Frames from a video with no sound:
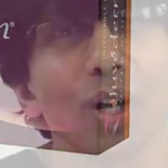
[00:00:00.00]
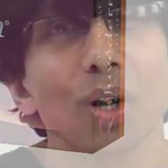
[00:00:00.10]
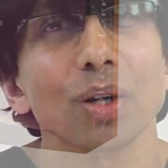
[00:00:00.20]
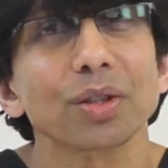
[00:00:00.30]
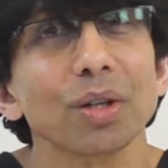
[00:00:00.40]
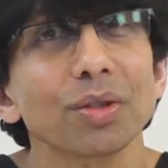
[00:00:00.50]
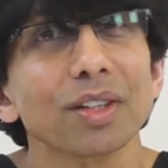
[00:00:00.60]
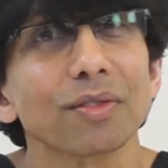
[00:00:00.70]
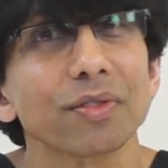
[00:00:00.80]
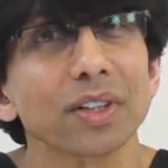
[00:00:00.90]
Although
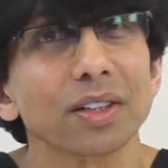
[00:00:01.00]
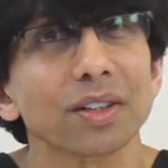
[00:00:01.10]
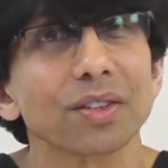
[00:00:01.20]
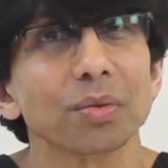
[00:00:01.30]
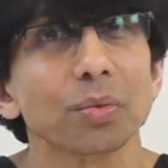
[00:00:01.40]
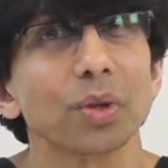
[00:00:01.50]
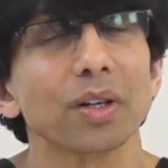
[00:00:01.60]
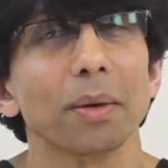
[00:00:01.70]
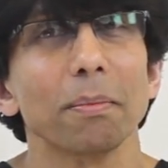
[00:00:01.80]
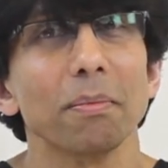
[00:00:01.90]
these fillers
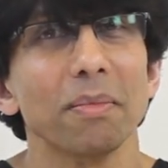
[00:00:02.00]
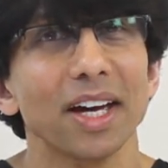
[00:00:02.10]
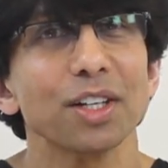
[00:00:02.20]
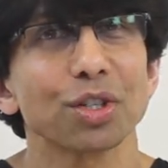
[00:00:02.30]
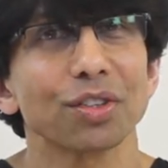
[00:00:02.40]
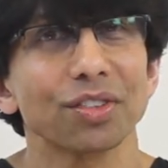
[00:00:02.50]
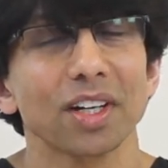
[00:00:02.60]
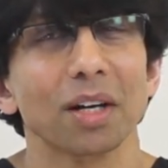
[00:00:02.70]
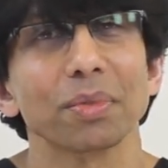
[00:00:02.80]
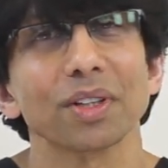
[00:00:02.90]
were a major
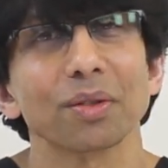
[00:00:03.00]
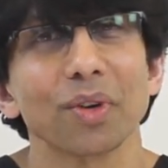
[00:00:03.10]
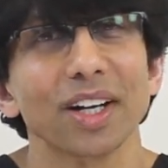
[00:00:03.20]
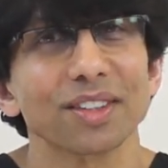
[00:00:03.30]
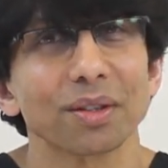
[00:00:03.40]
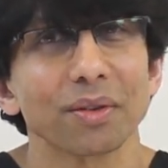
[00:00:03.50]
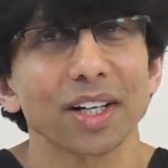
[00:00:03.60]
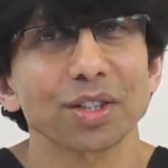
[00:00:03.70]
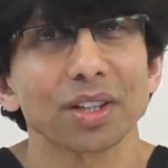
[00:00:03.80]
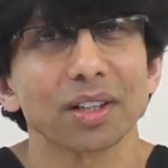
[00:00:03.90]
step in the right
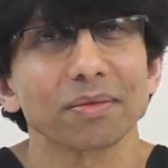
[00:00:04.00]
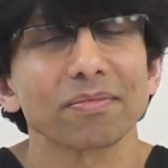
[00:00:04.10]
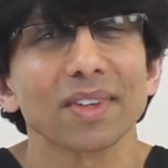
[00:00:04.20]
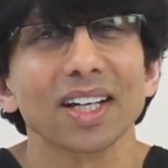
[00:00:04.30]
direction,